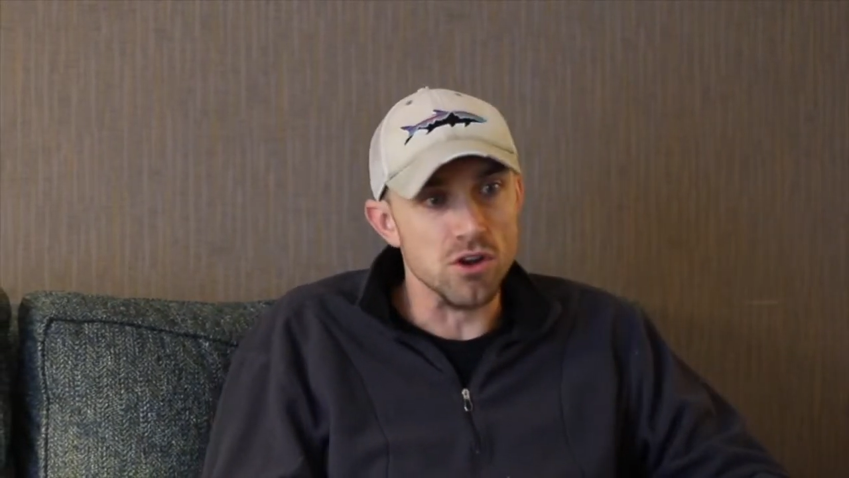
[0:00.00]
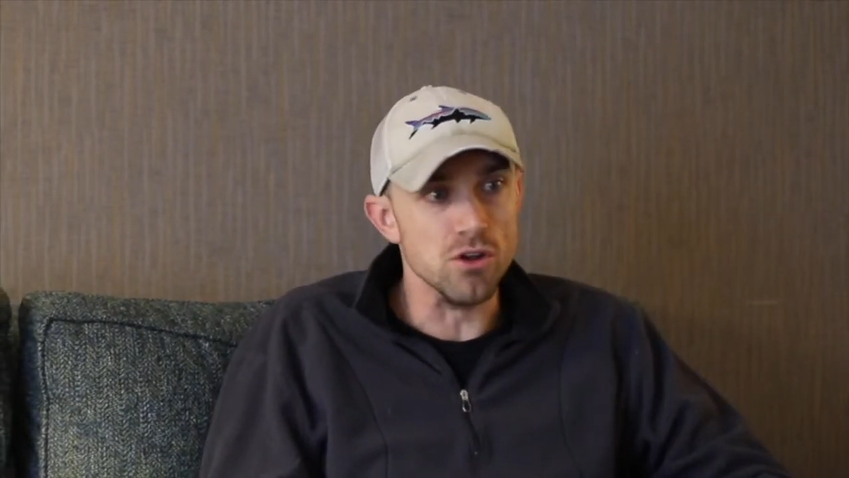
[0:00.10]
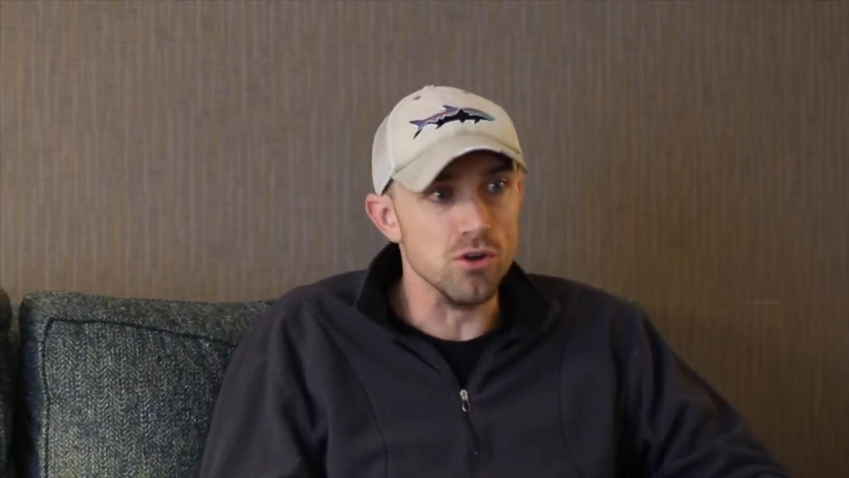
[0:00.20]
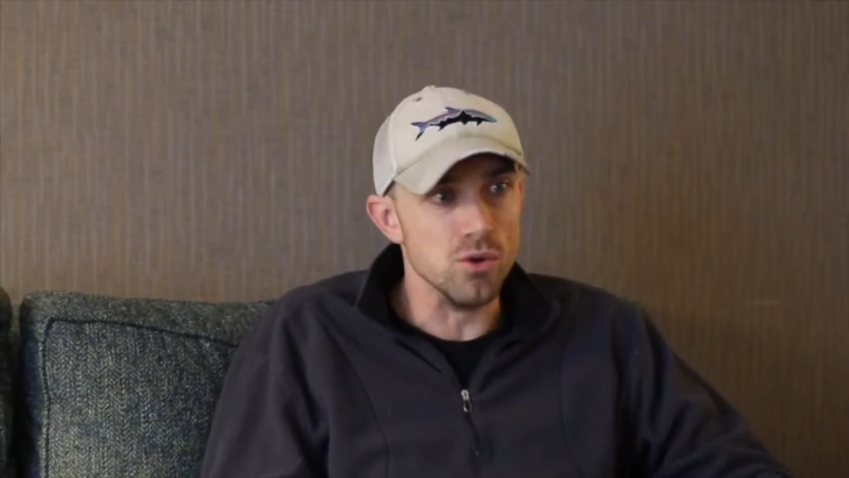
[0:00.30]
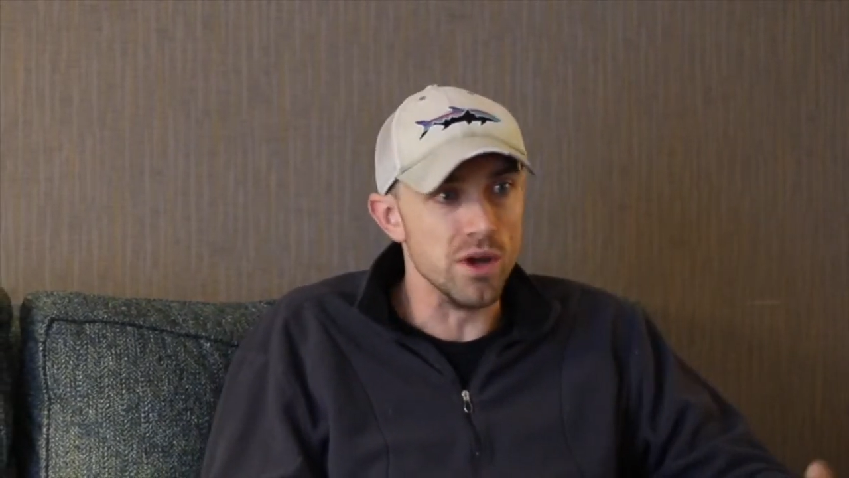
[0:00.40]

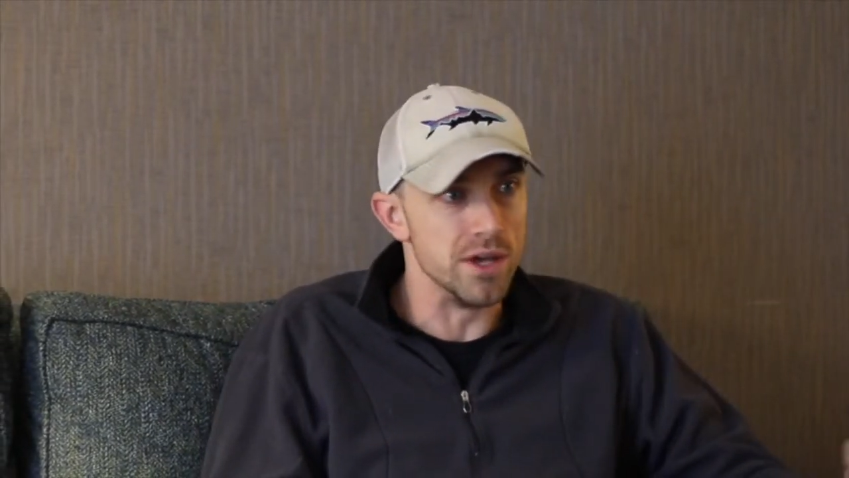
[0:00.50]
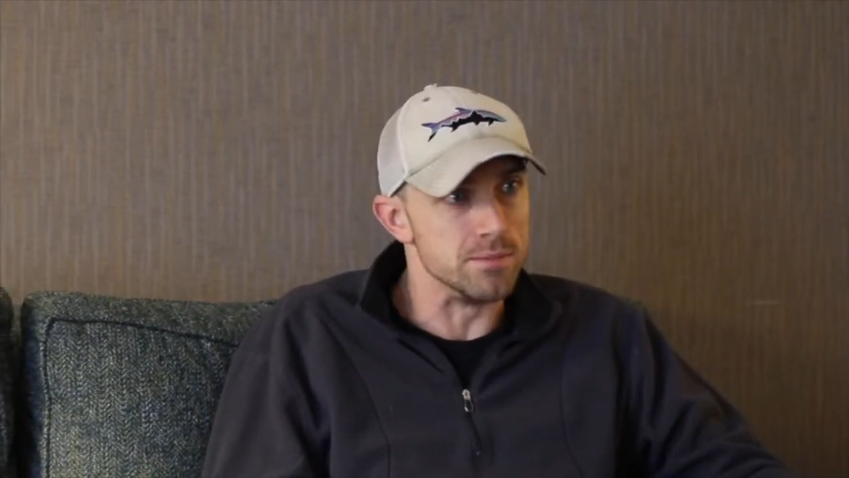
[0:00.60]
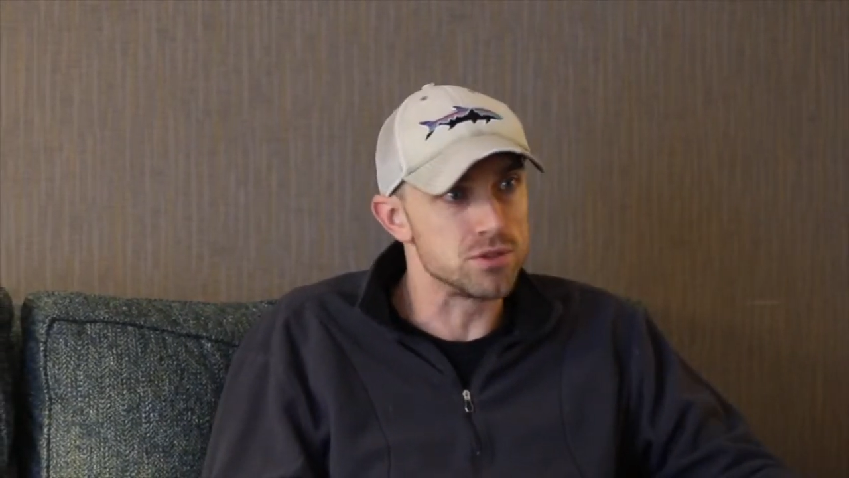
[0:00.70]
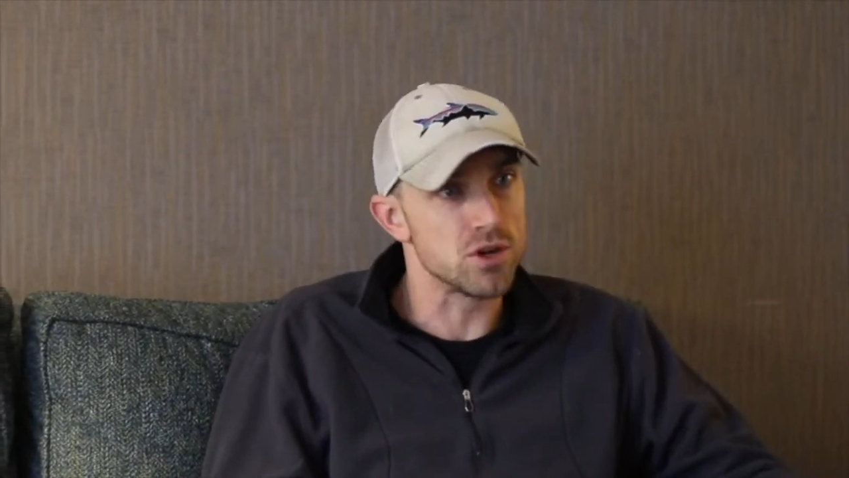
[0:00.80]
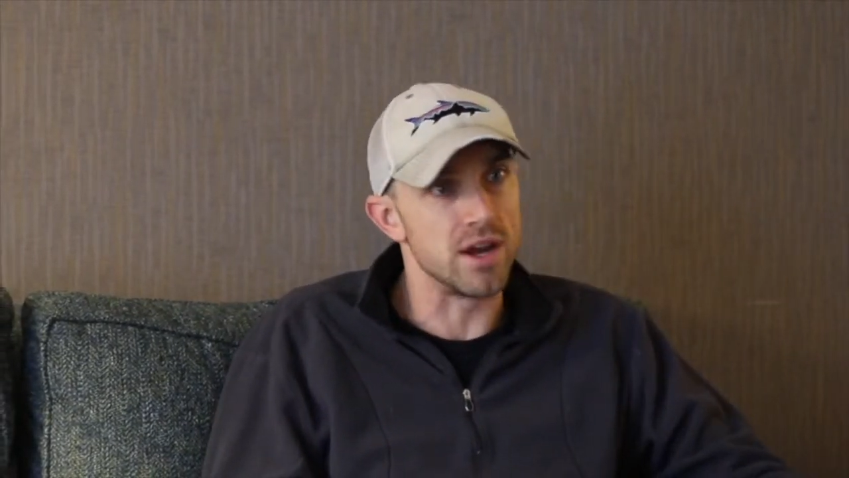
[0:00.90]
new
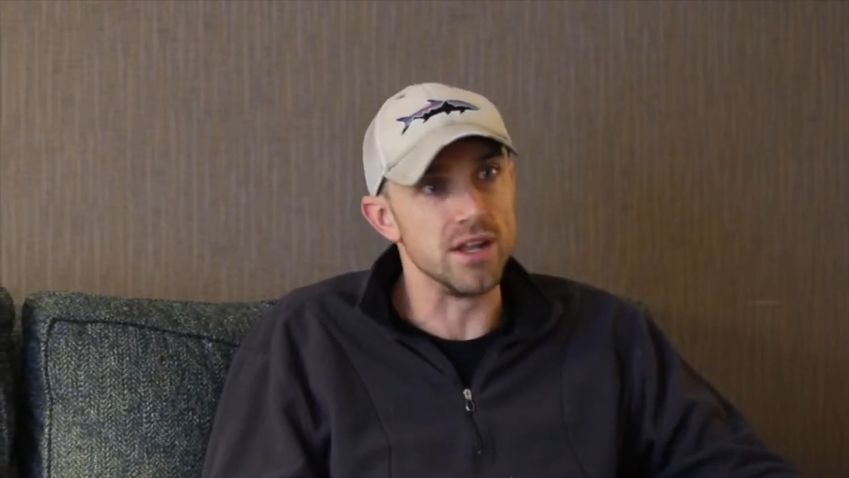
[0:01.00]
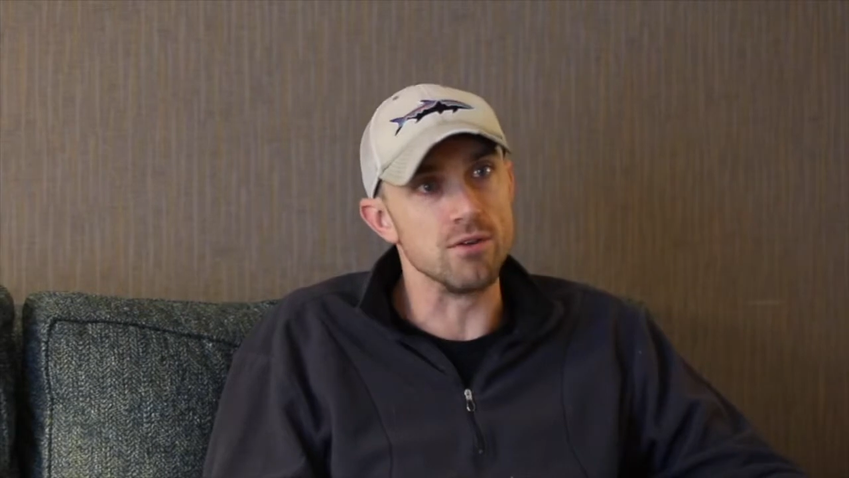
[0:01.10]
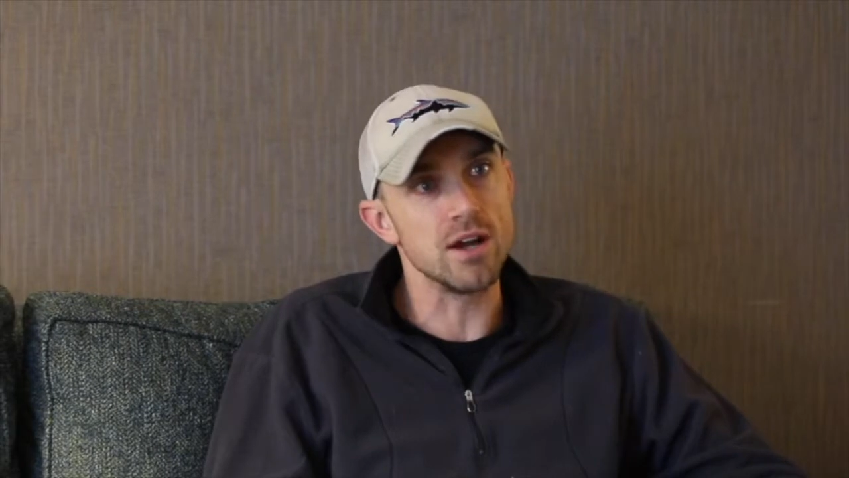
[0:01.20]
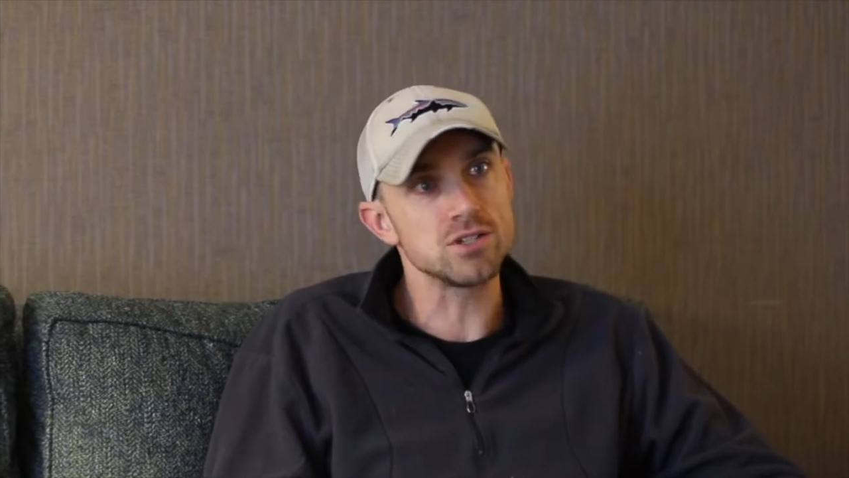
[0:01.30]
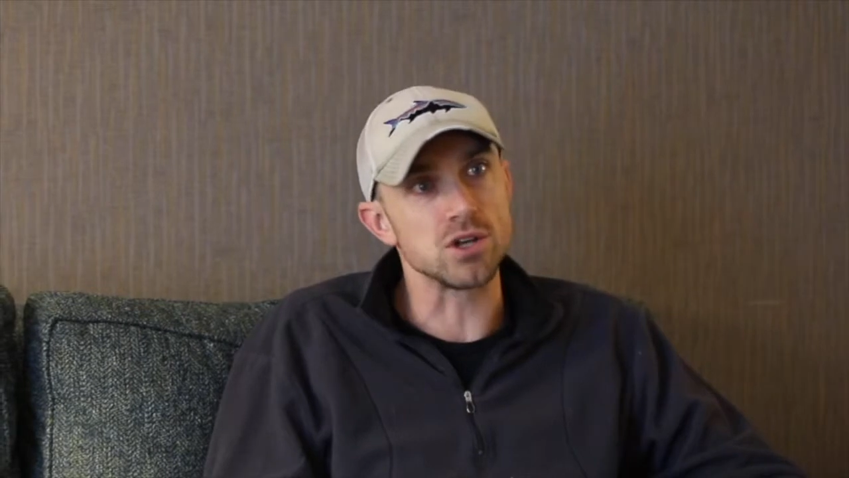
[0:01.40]
hip trendy
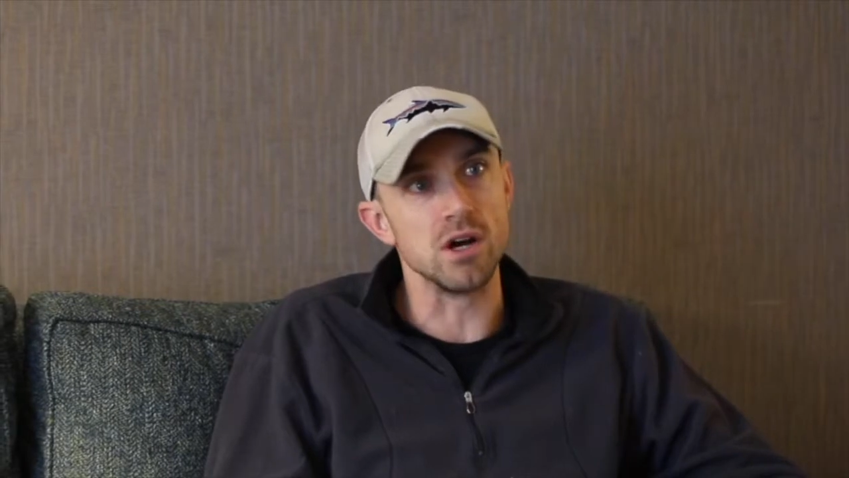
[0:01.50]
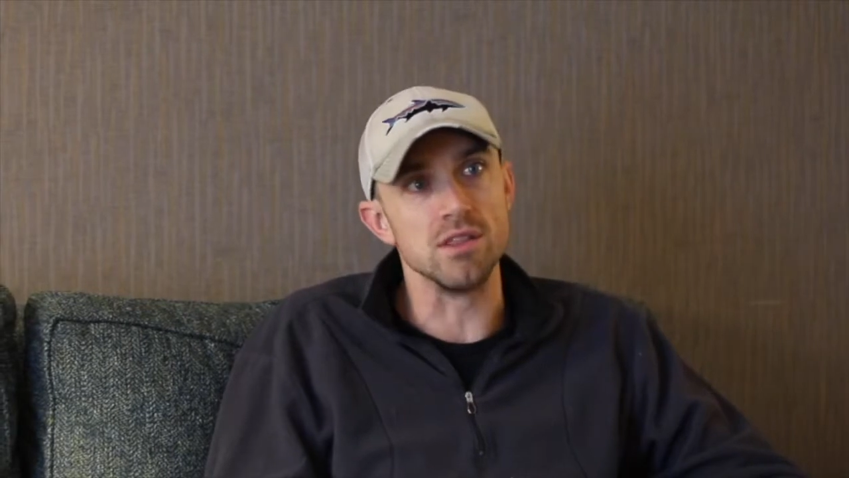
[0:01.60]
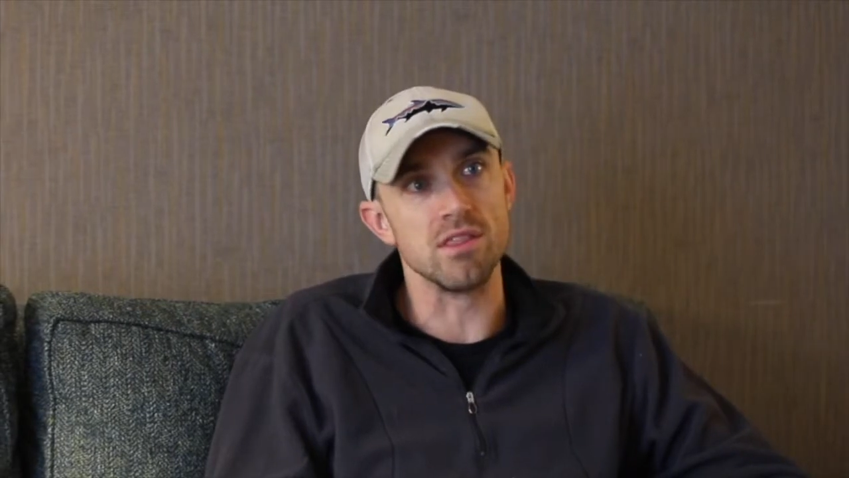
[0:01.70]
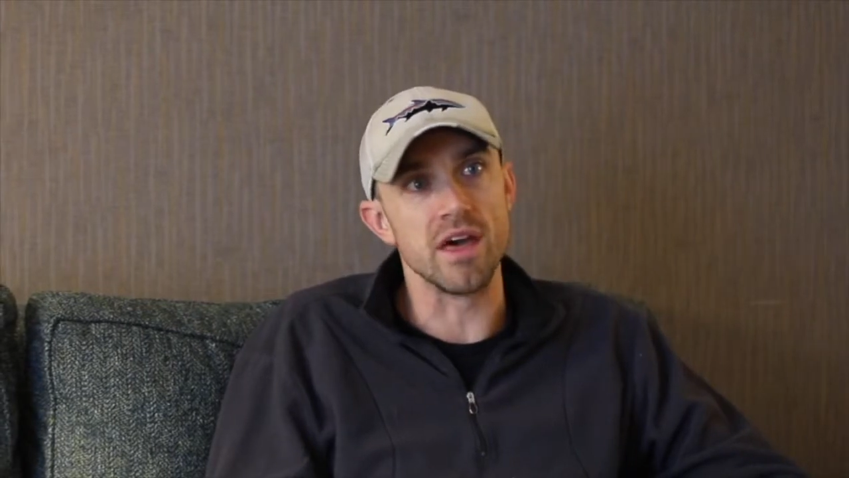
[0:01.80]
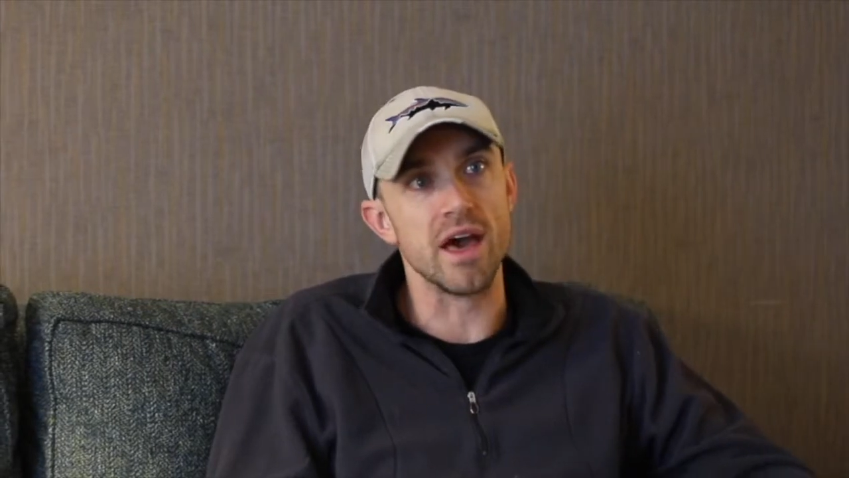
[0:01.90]

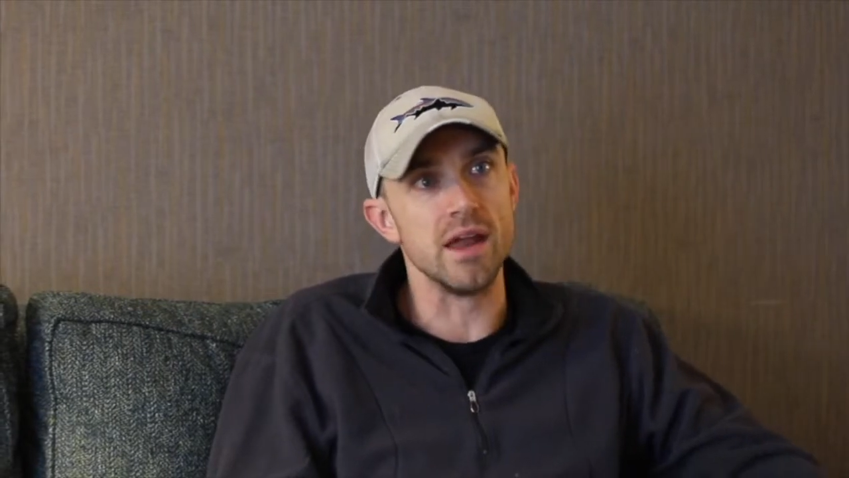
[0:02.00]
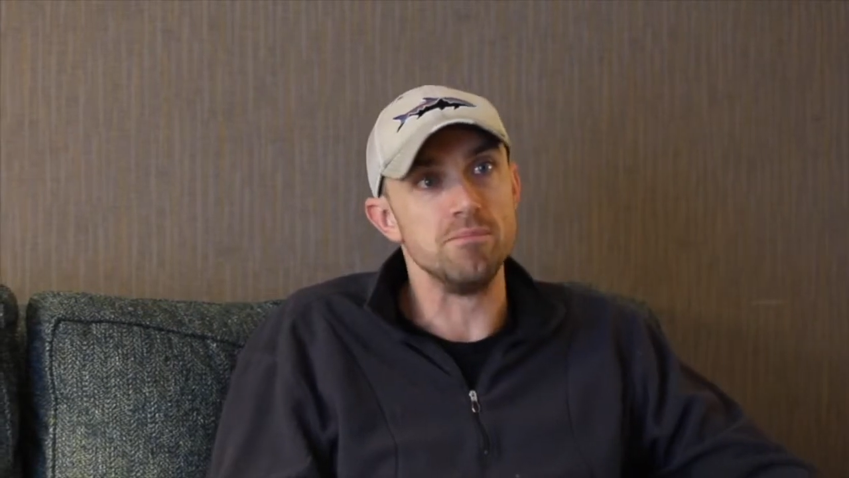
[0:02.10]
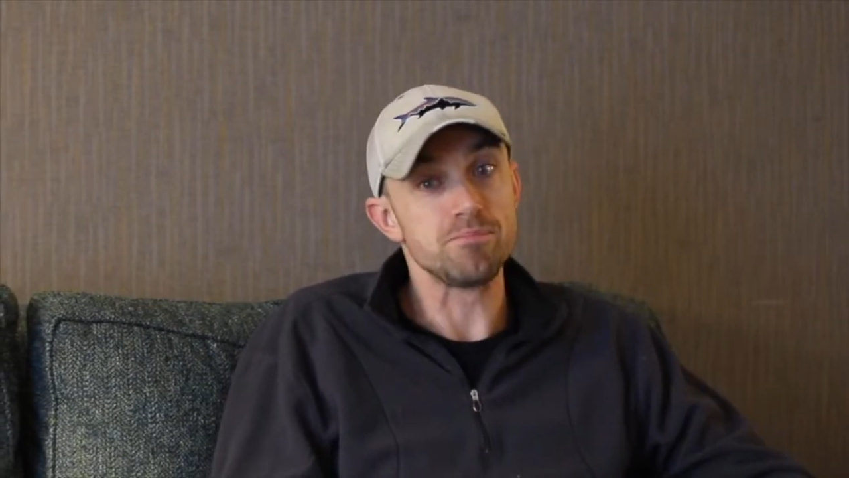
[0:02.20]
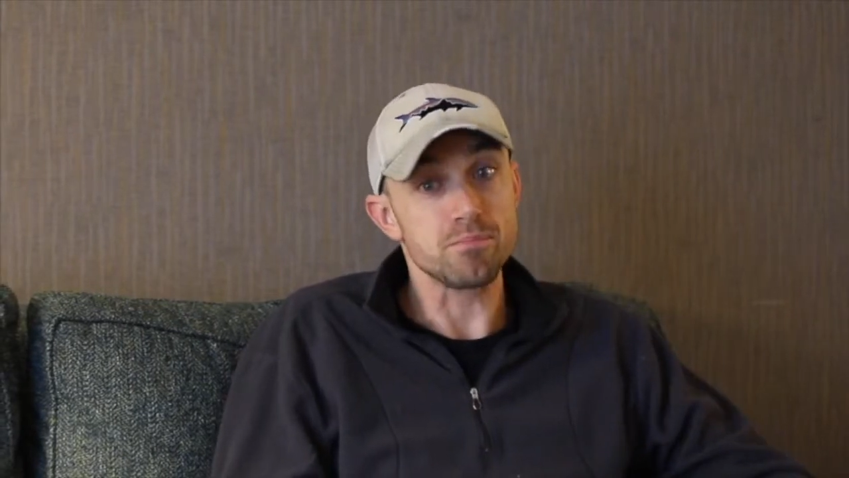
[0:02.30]
restaurant that